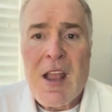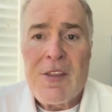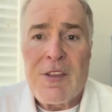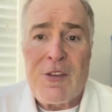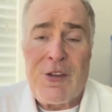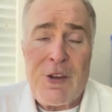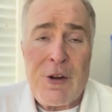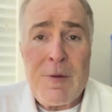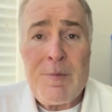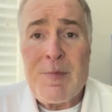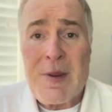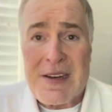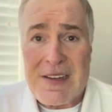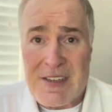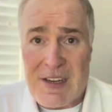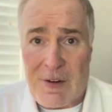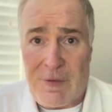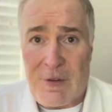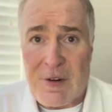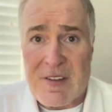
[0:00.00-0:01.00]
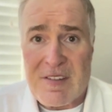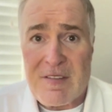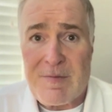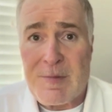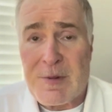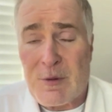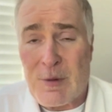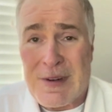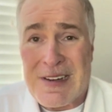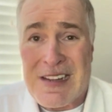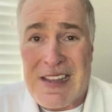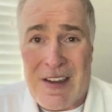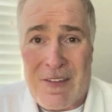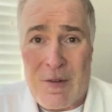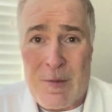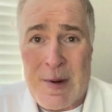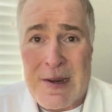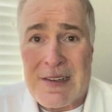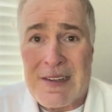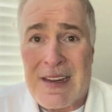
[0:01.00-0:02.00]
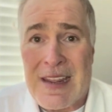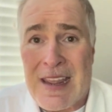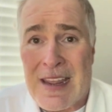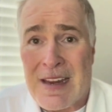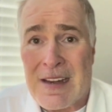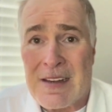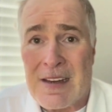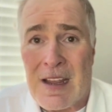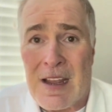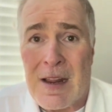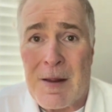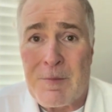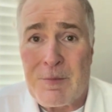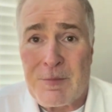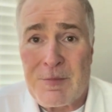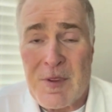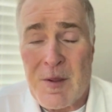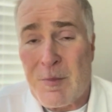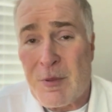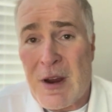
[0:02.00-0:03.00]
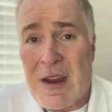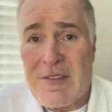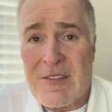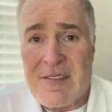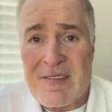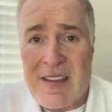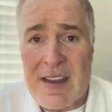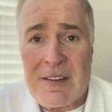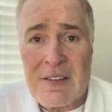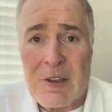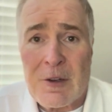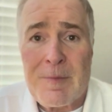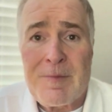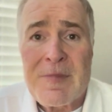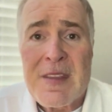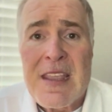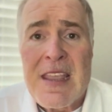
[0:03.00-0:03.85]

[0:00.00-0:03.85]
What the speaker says: The third big difference between government and the private sector